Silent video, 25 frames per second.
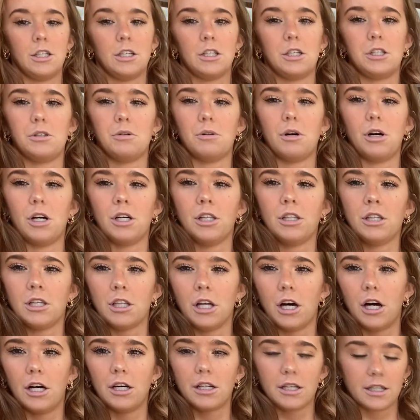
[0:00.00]
you
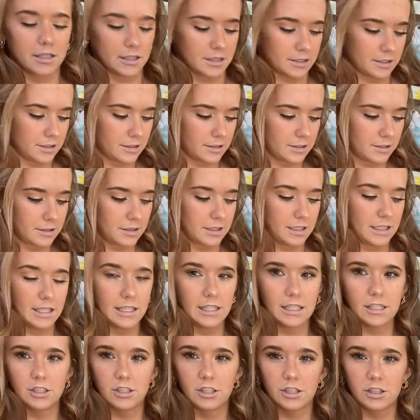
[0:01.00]
unlock
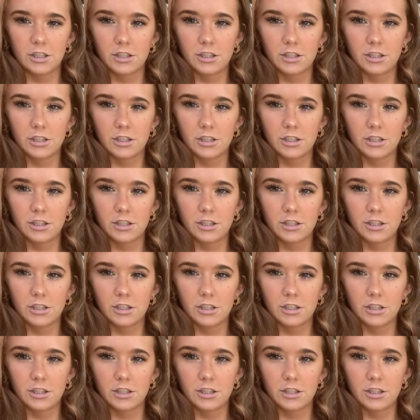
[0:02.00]
each